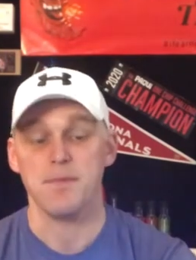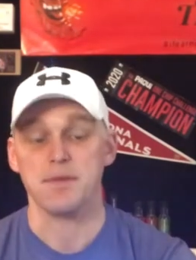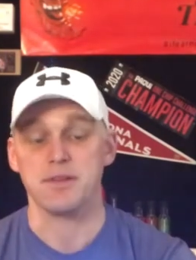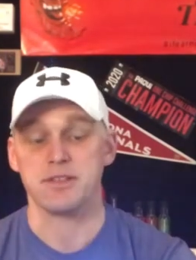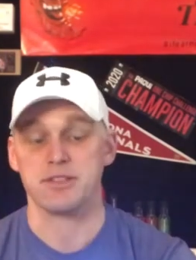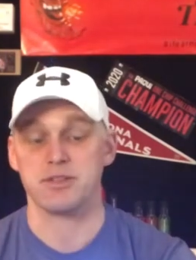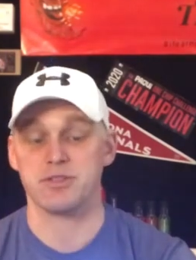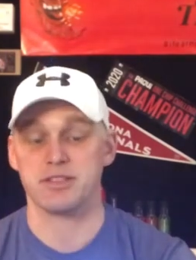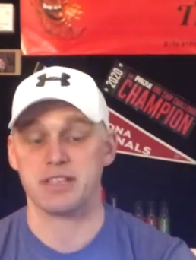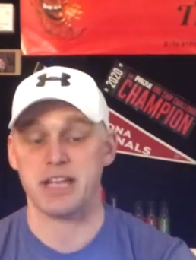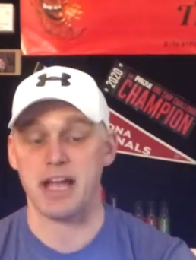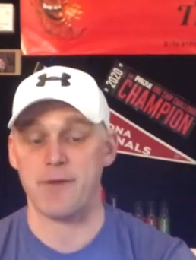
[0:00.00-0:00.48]

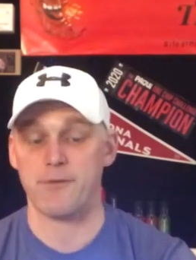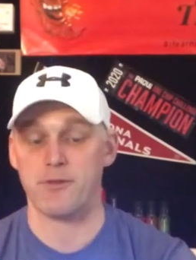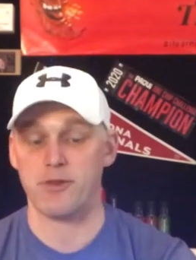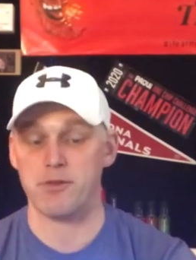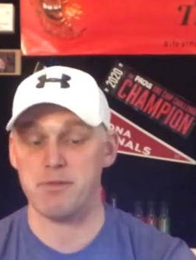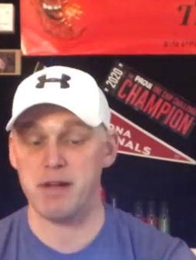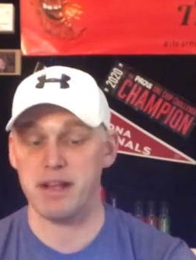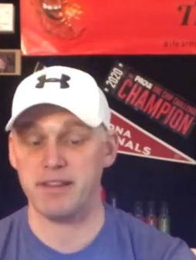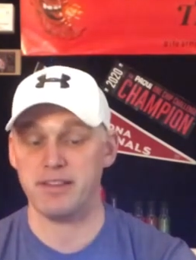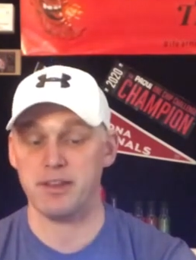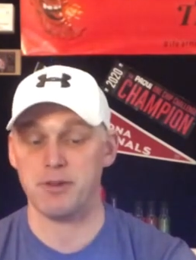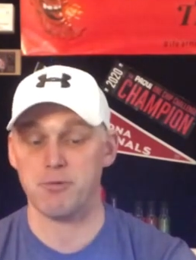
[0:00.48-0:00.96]
So it's got
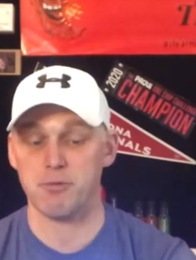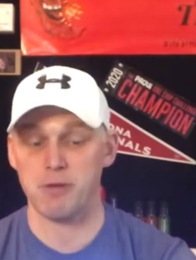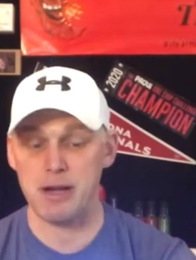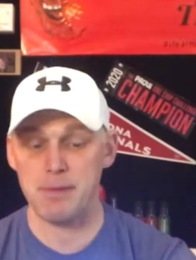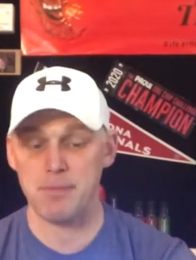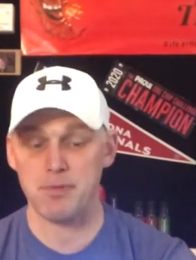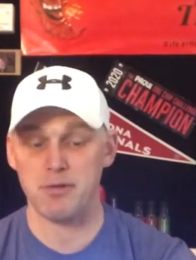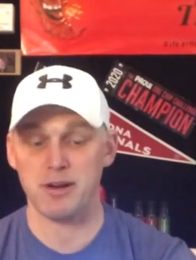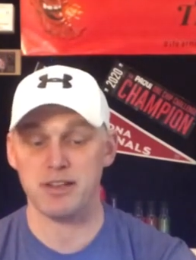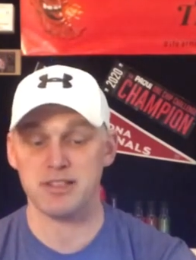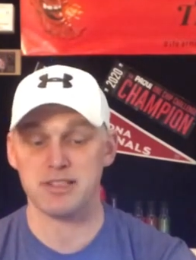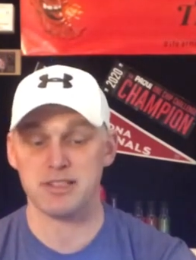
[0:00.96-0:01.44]
fermented
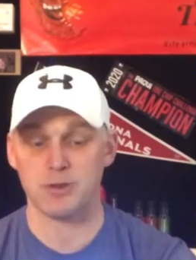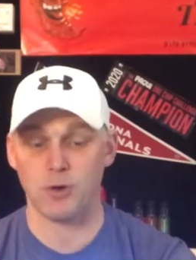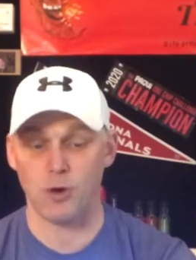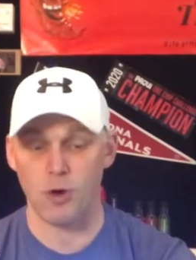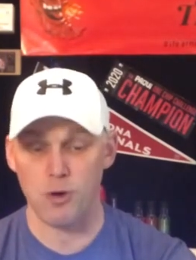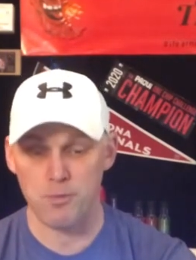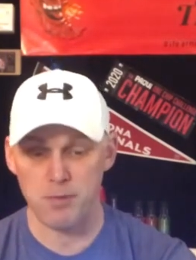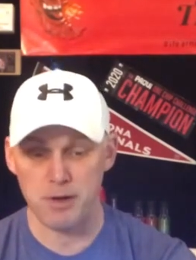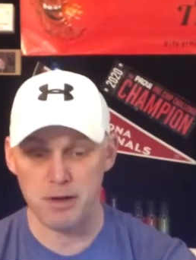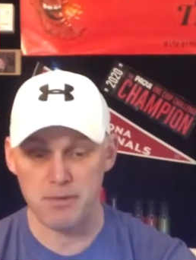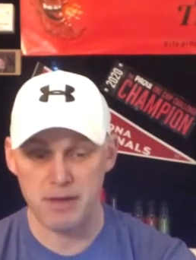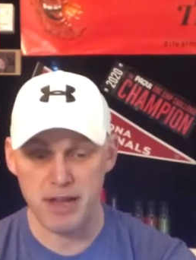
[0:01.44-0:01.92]
reaper and
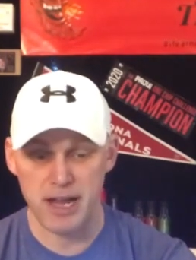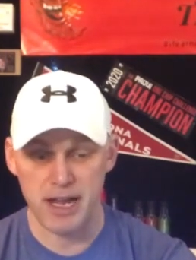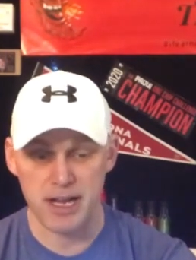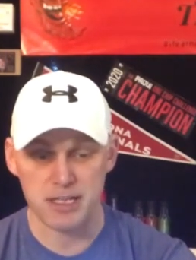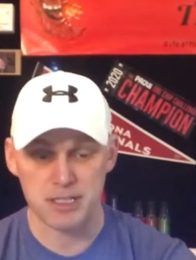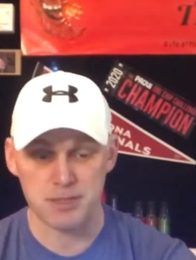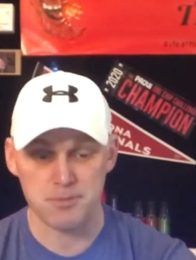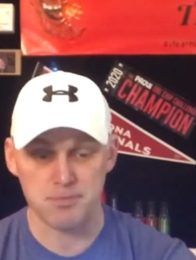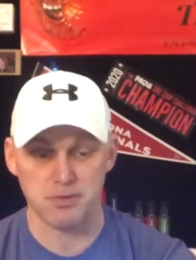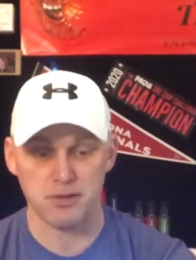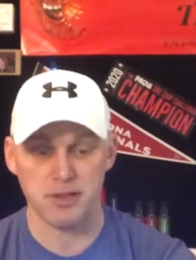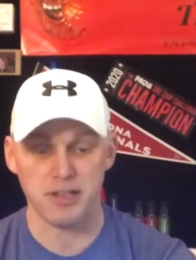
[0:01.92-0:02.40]
scorpion
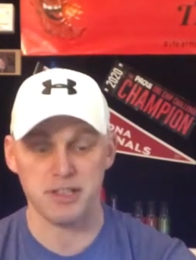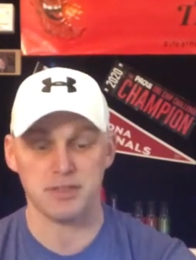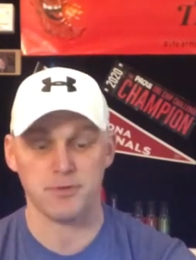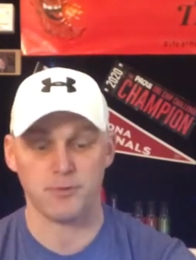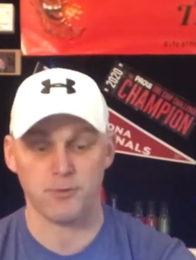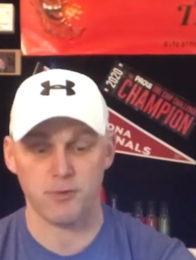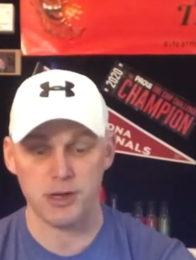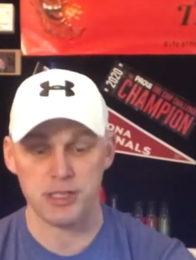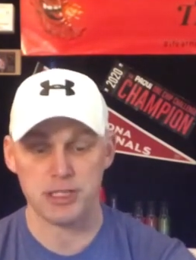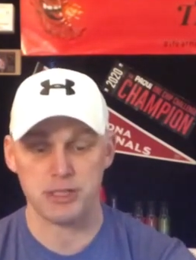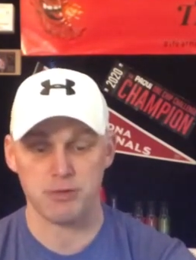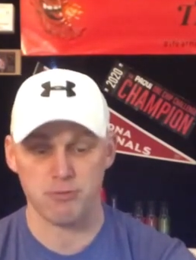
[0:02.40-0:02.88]
mash, plus
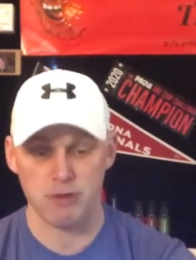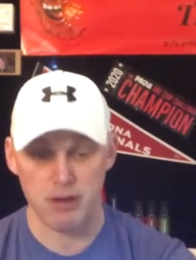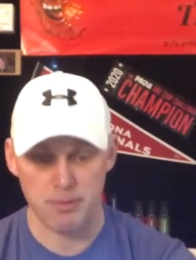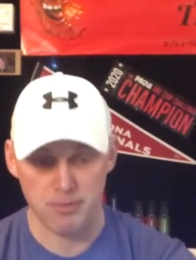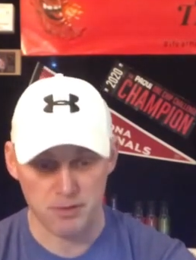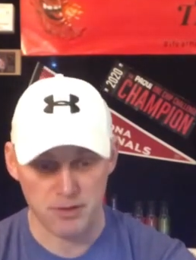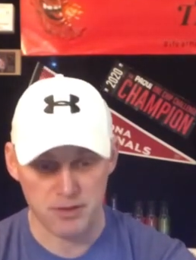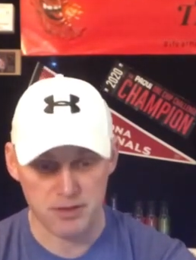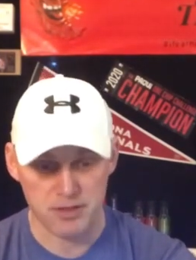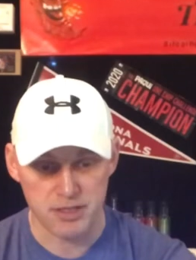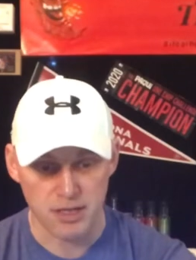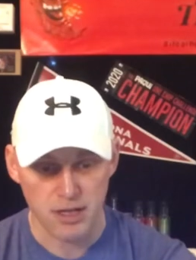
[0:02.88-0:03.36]
fresh
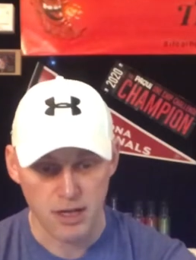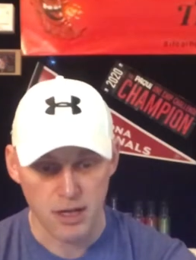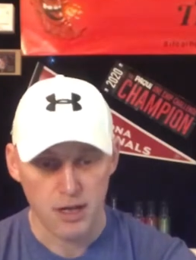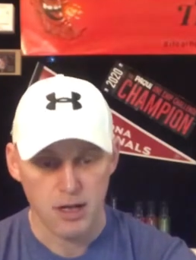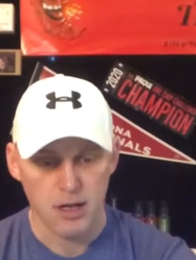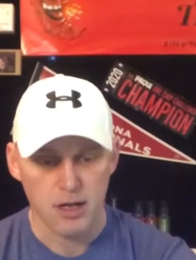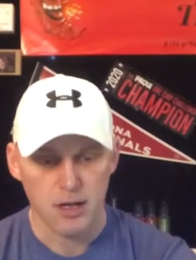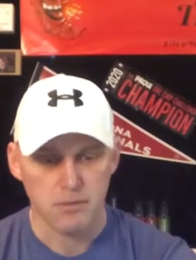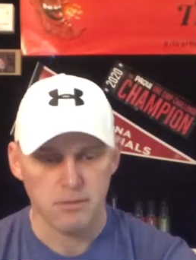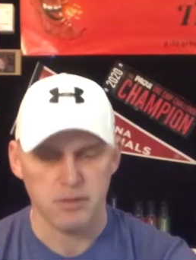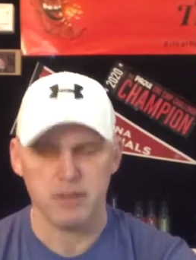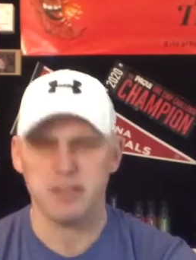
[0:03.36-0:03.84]
reapers,
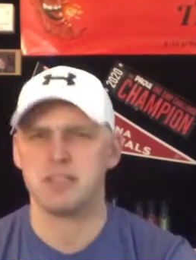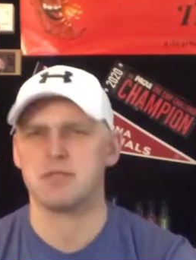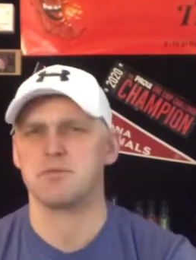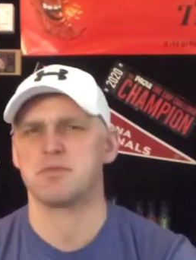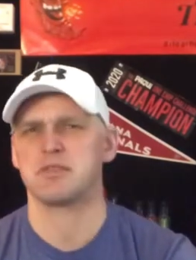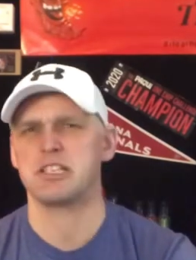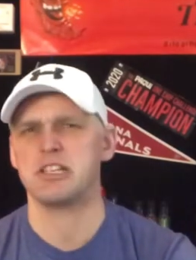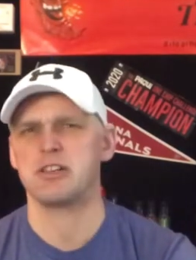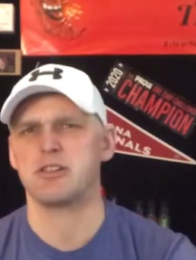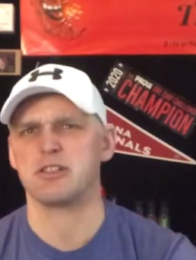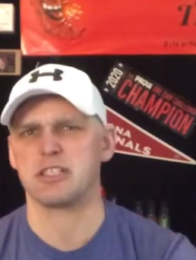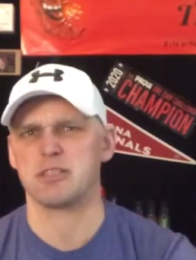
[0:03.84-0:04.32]
plus some
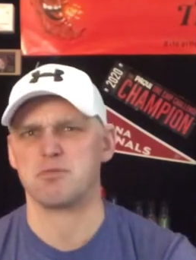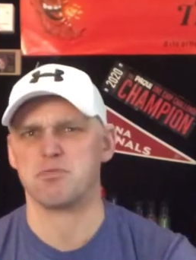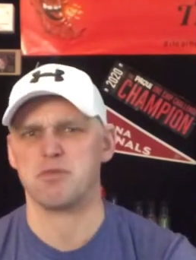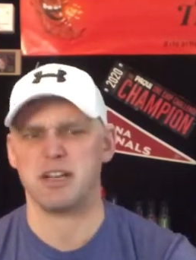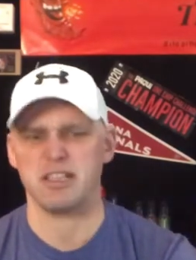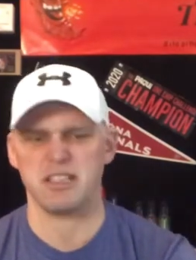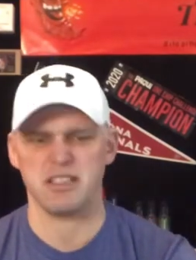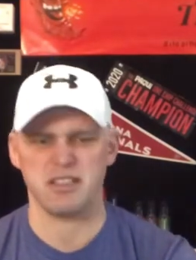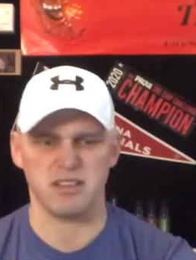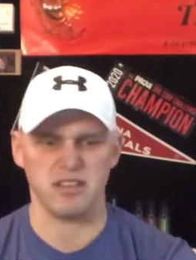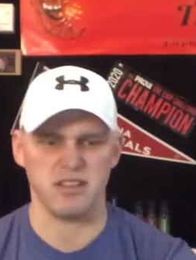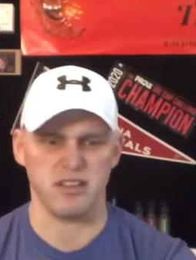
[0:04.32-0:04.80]
secret
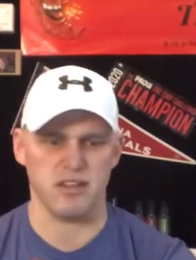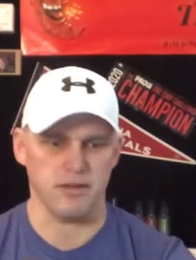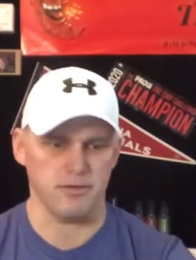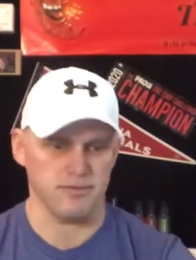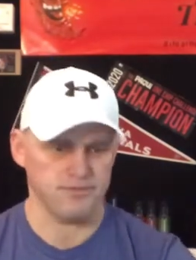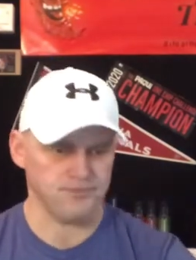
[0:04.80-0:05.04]
spices in it.